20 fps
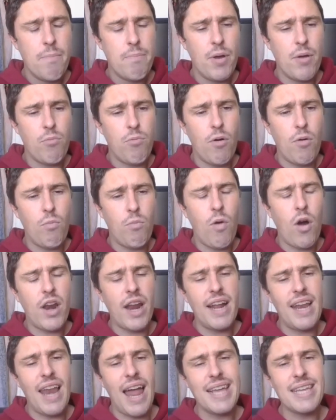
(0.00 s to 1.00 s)
But
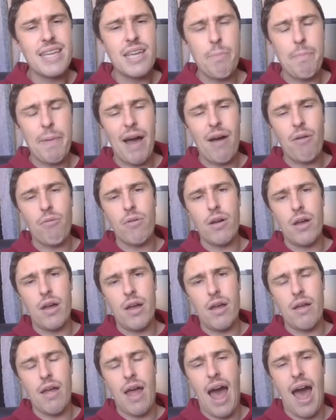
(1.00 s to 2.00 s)
what I like about
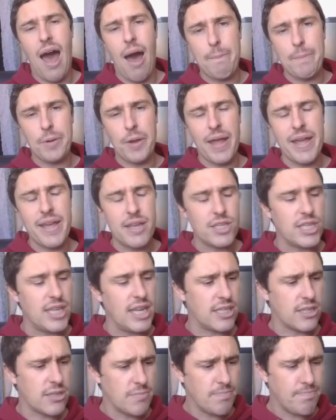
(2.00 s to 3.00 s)
our players
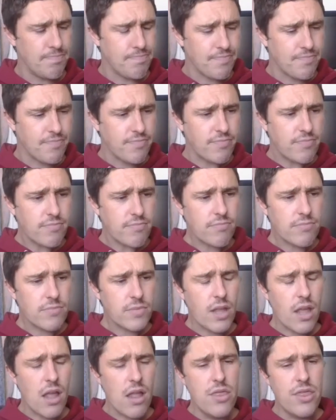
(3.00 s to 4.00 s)
is
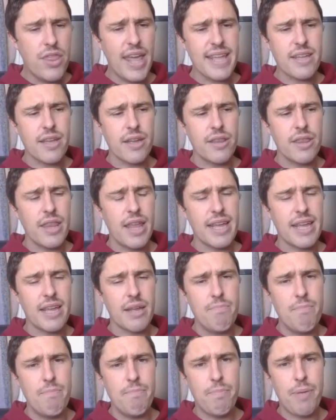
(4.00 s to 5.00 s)
they
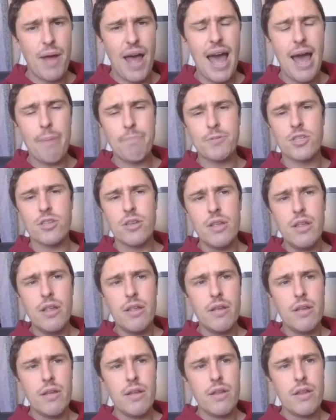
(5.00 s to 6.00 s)
can perhaps
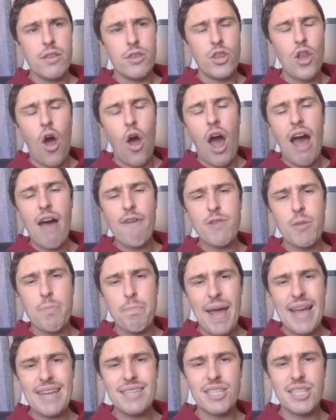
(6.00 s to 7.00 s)
not have the
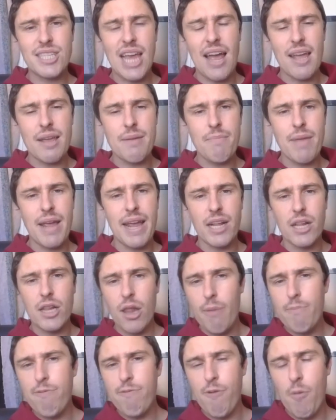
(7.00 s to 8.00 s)
best time in
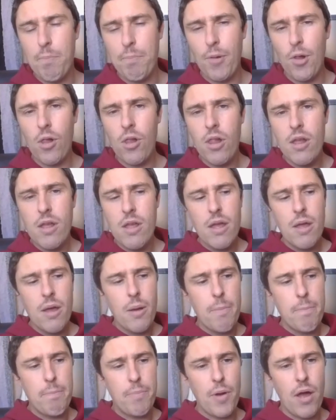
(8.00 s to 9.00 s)
club football,
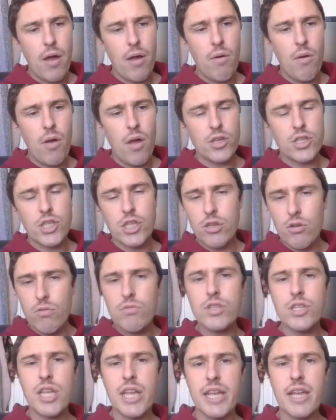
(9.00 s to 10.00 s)
but as
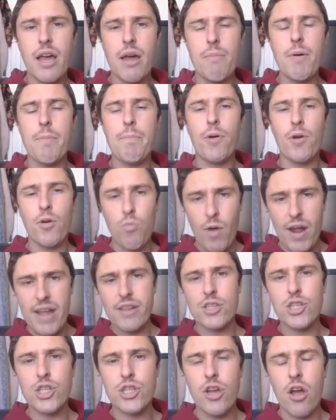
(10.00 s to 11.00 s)
soon as they come and put a
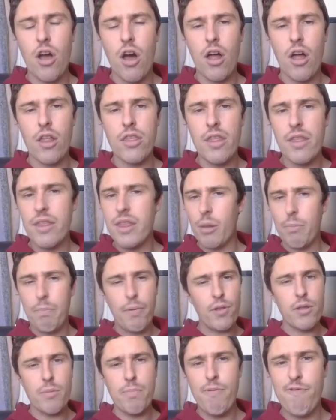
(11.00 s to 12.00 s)
Wales shirt on, they'll
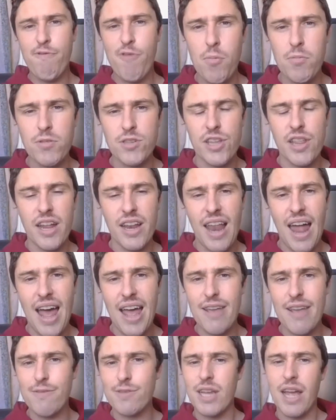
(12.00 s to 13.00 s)
put the performance of their
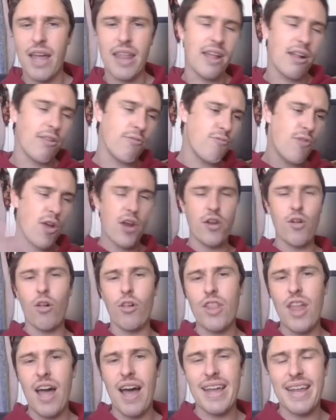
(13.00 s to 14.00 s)
lives and they'll run
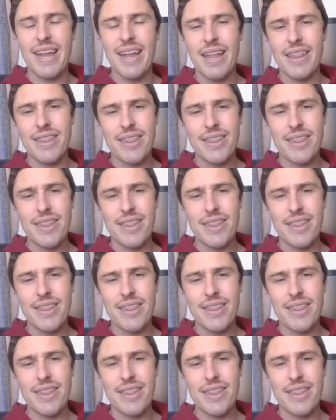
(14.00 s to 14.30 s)
all night.